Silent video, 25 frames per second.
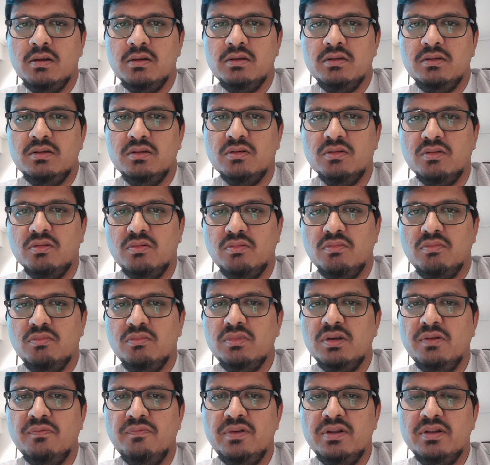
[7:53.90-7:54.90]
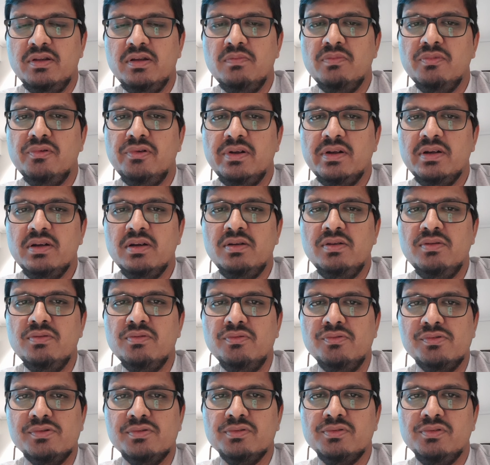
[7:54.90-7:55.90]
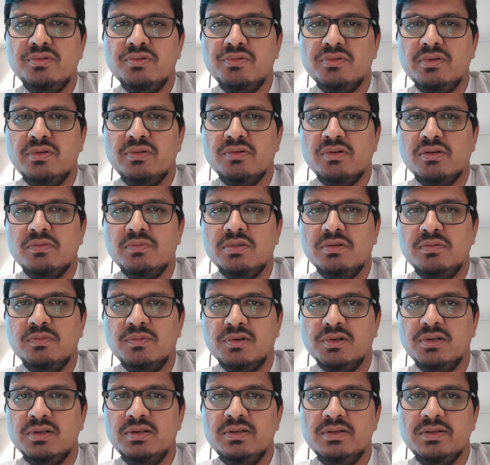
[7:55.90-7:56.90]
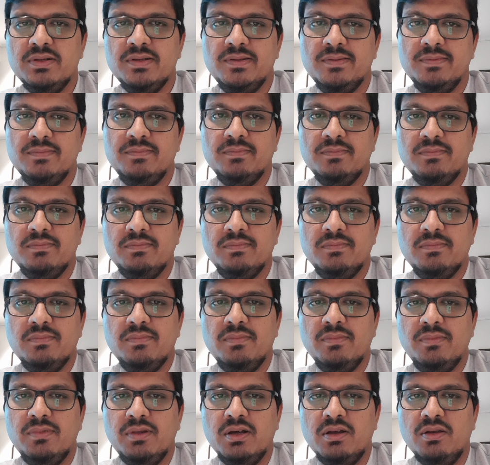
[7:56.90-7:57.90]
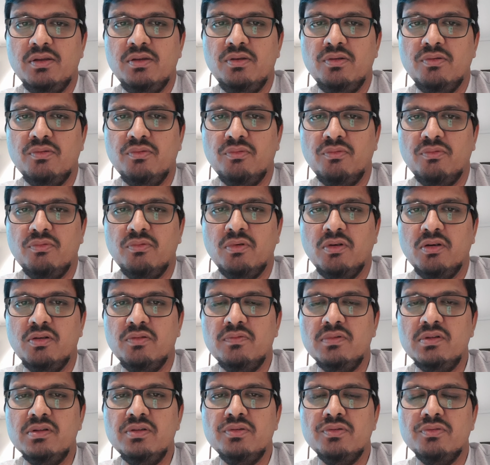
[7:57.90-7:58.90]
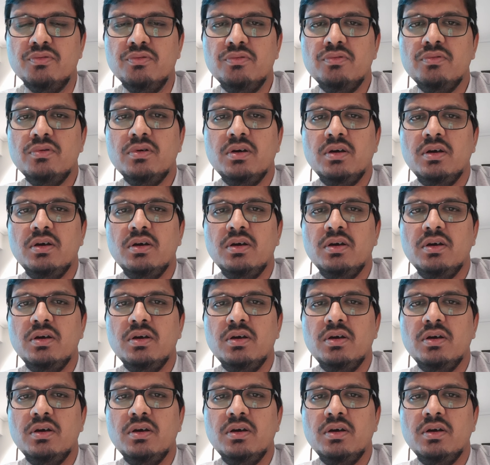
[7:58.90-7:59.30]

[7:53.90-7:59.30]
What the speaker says: So with immigration, you go through the normal process that you always do,